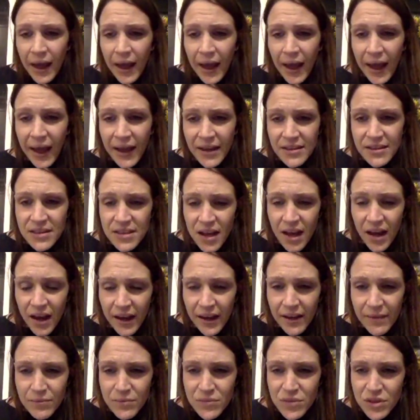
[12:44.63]
Haggis,
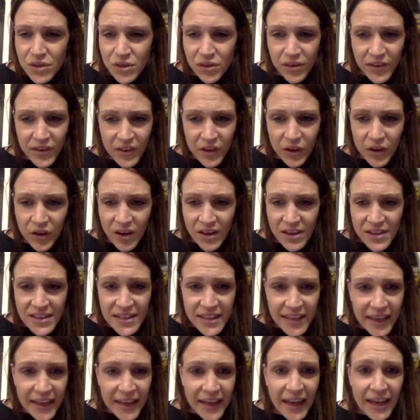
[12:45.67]
I'm sorry that you can't see it.